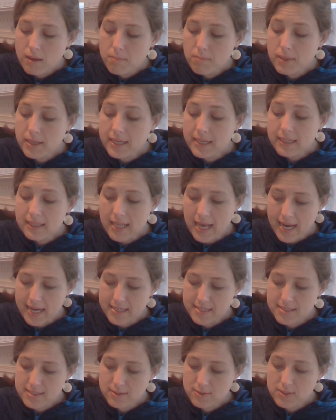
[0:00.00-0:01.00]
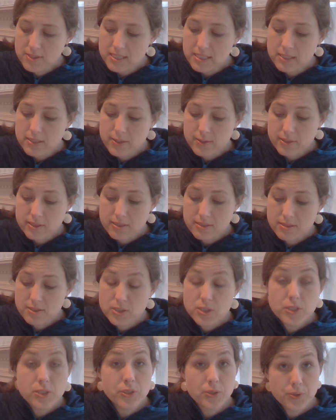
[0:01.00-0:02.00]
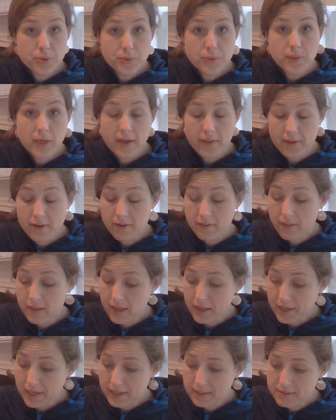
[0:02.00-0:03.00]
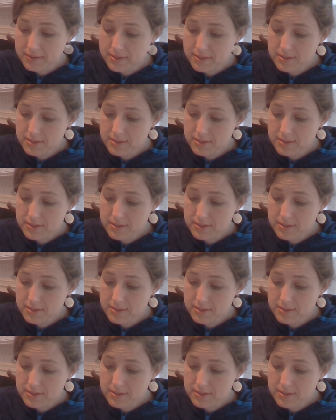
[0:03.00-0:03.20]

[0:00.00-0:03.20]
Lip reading: But at last, Lucy noticed two other things.